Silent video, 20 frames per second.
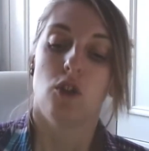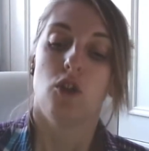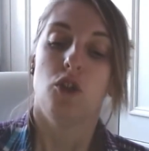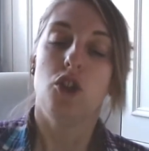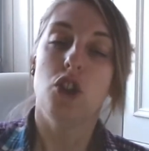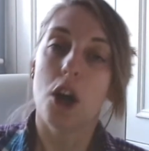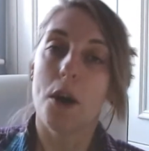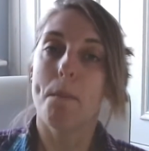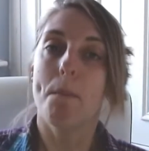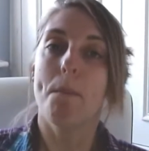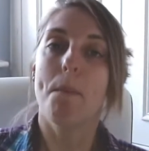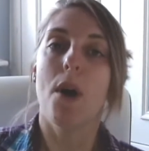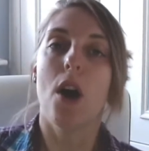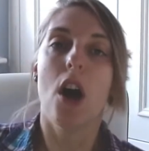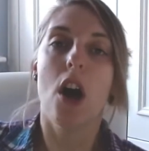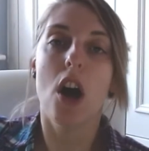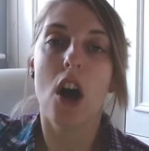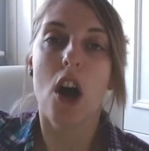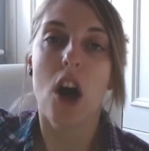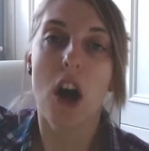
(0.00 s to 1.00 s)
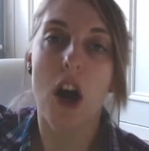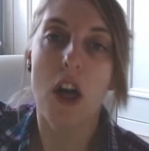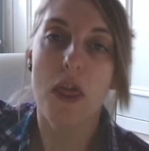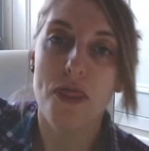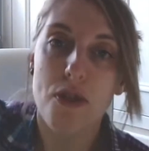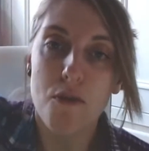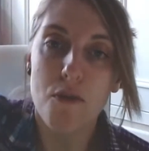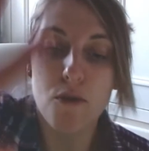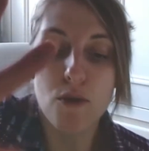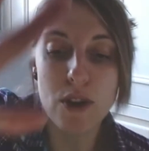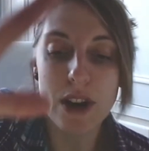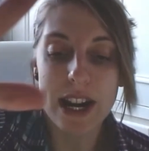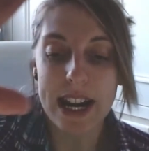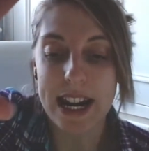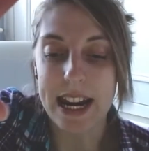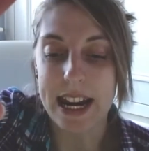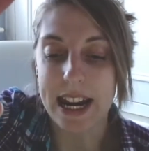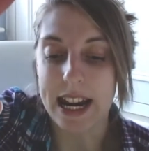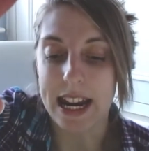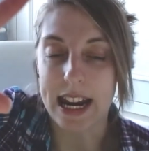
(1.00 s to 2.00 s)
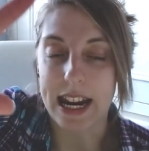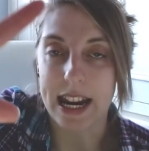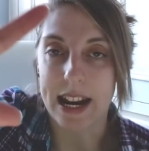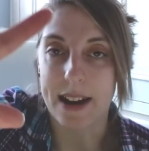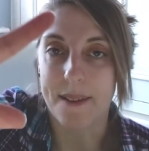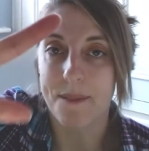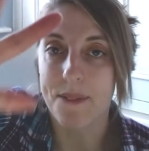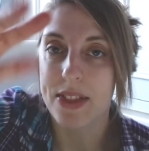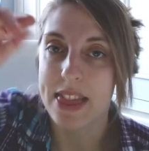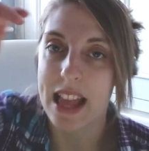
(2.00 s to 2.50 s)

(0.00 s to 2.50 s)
Number 3.